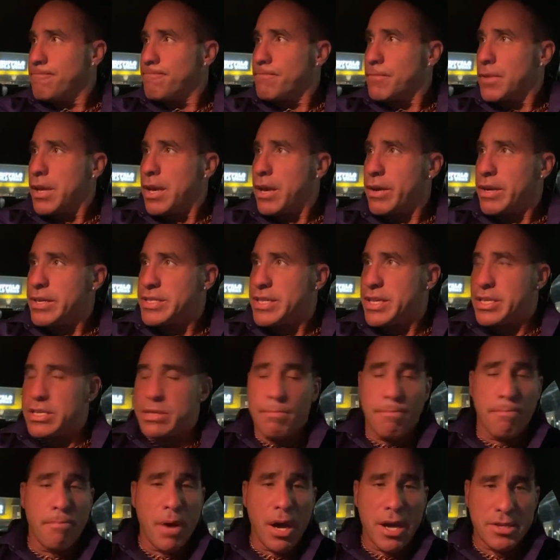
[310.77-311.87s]
how can I say this,
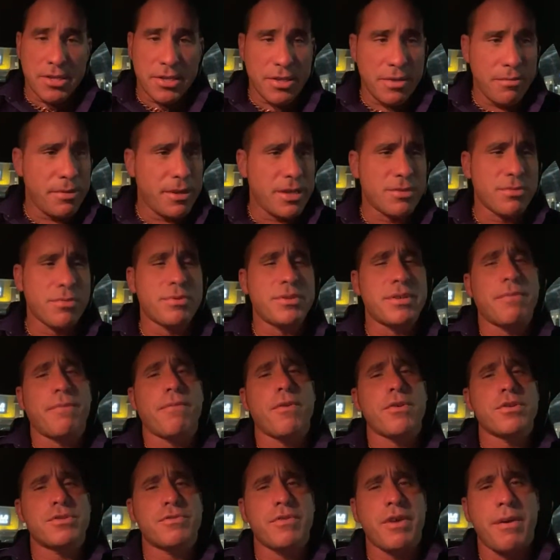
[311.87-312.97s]
bust, because it was a
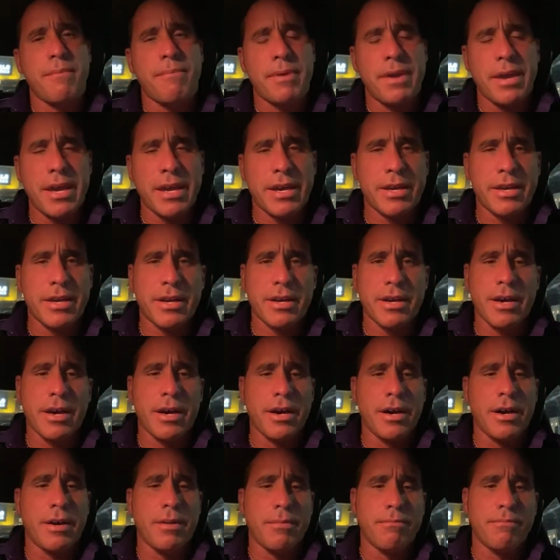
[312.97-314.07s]
first round pick
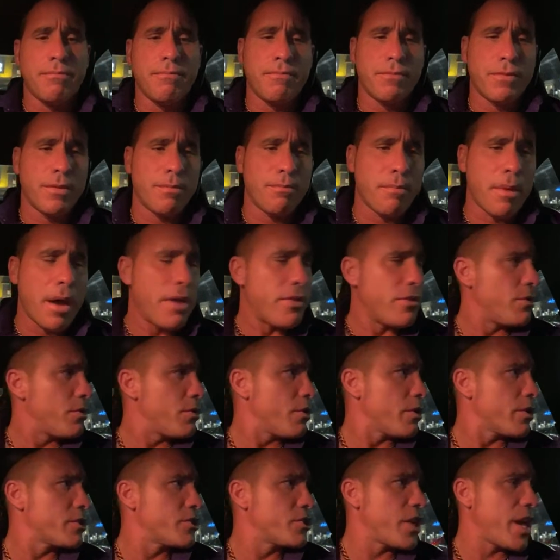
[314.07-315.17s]
by the New
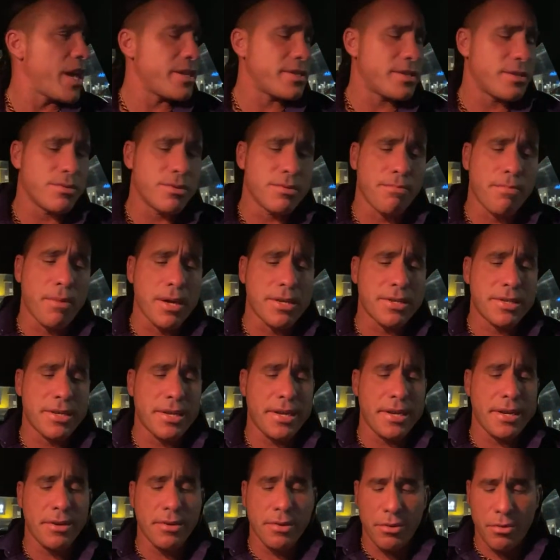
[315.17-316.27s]
York Jets. He was a bust
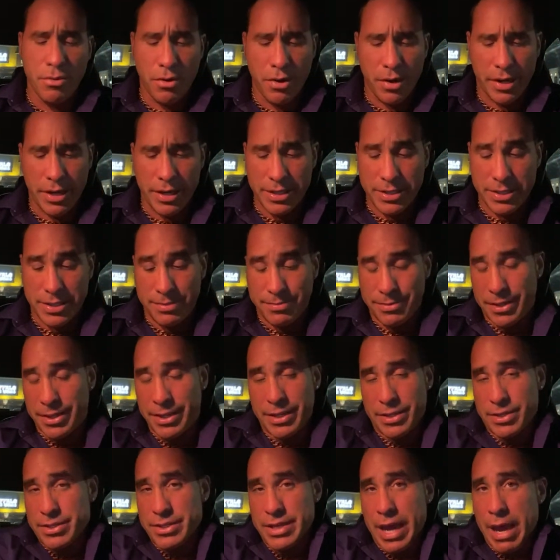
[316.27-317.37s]
in New York, and it seems like that
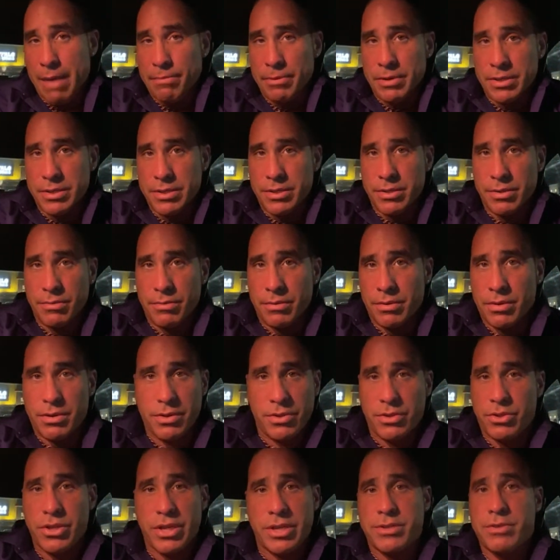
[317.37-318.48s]
just happens because the
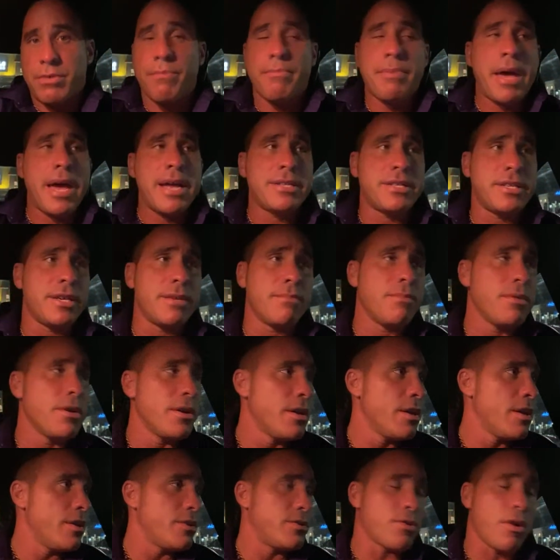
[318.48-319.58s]
Jets are a bad team.
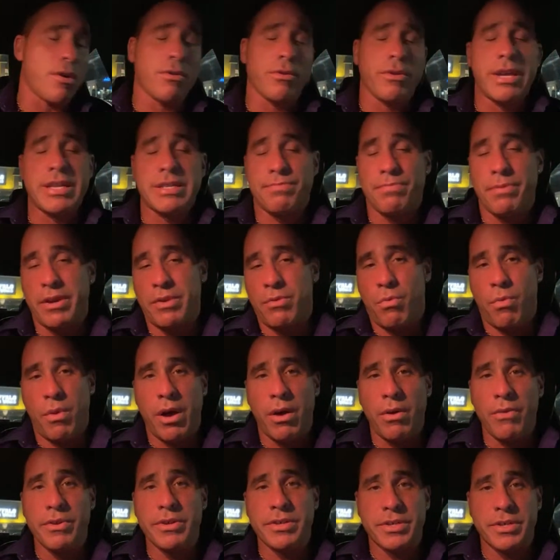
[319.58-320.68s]
Darnold has played well
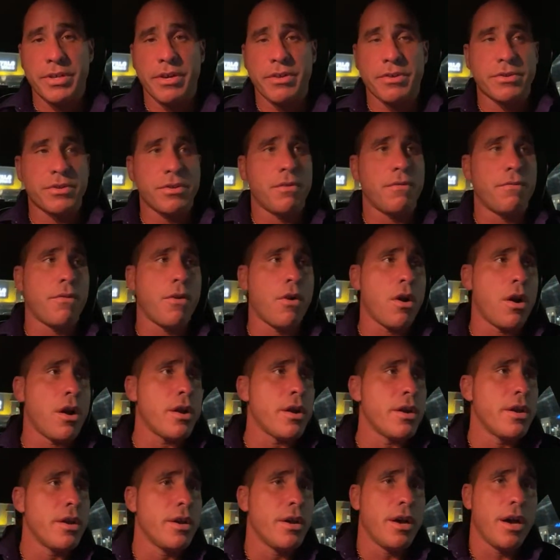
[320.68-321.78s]
this year so far.
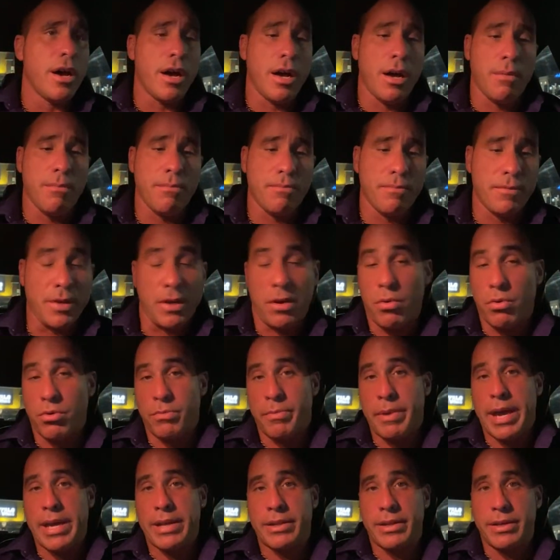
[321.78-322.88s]
The
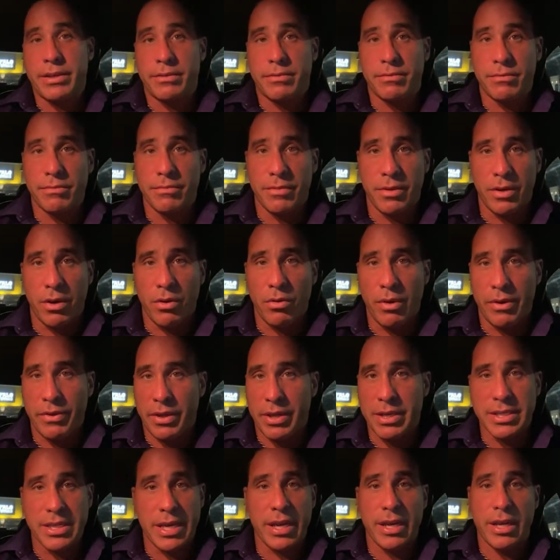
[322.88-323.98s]
quarterback that, I think
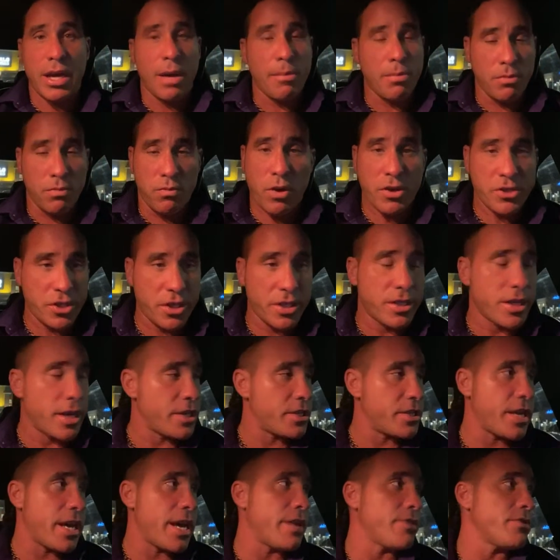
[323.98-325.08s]
he's got a couple rushing
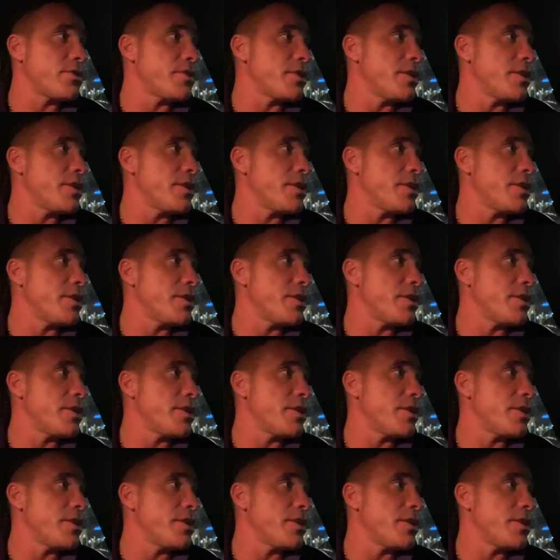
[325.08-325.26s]
touchdowns.